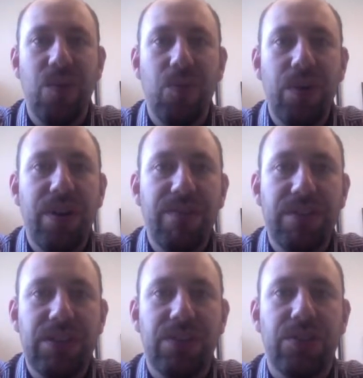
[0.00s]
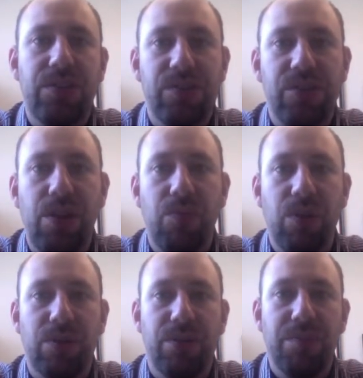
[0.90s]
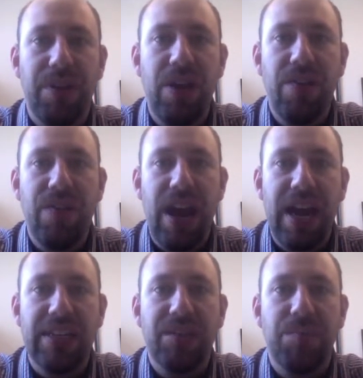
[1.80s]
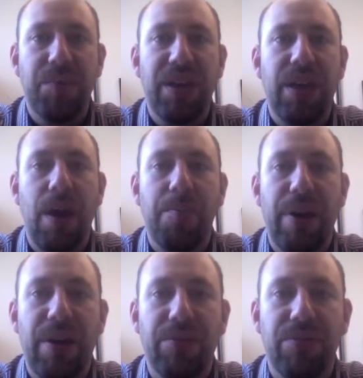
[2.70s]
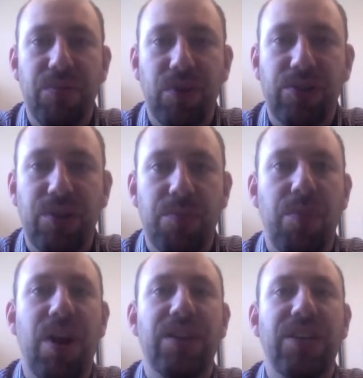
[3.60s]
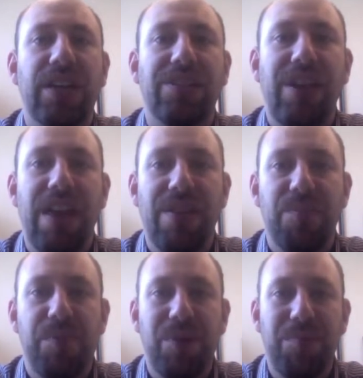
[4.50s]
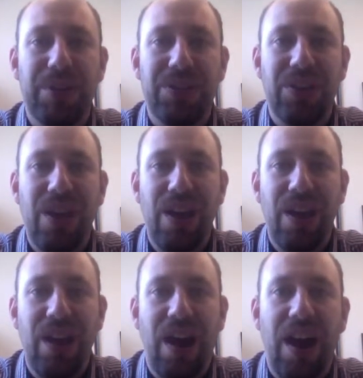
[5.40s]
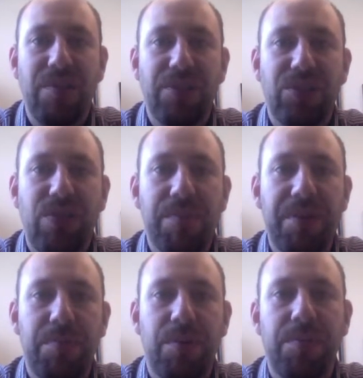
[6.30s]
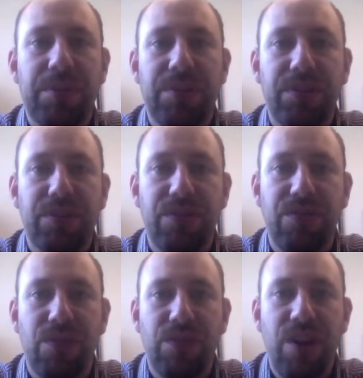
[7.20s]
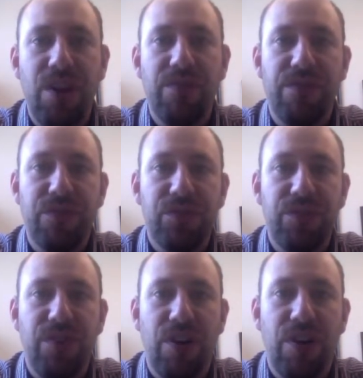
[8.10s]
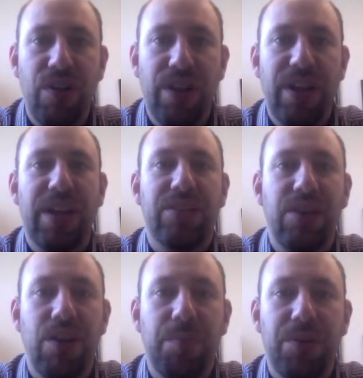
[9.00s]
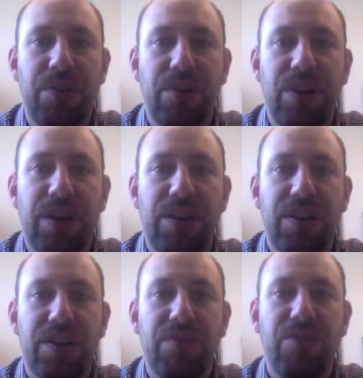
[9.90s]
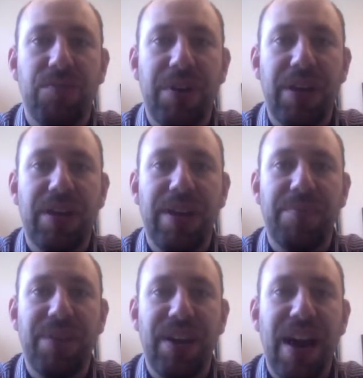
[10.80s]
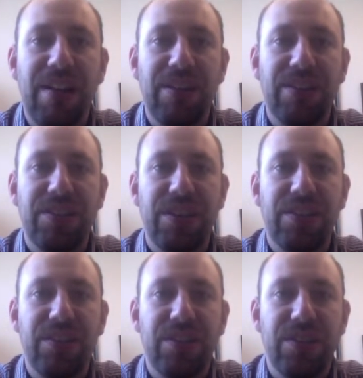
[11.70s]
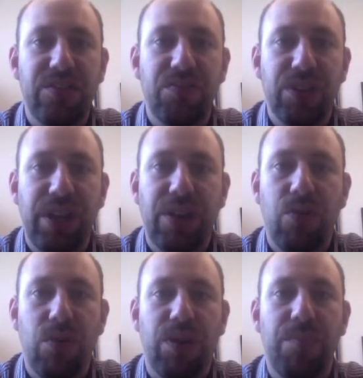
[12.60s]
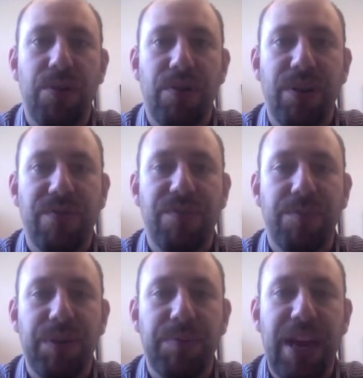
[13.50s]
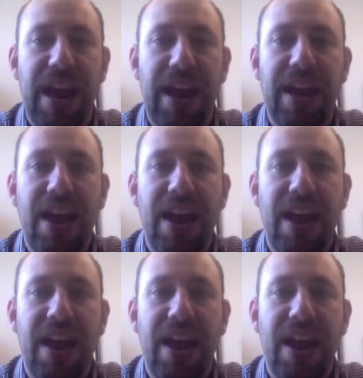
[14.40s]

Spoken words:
When I visit students on work term, they often ask me about the work term projects and their purpose. I would describe their purpose as twofold. First of all, it's an opportunity to do some in depth analysis that's really a core component of the BBA.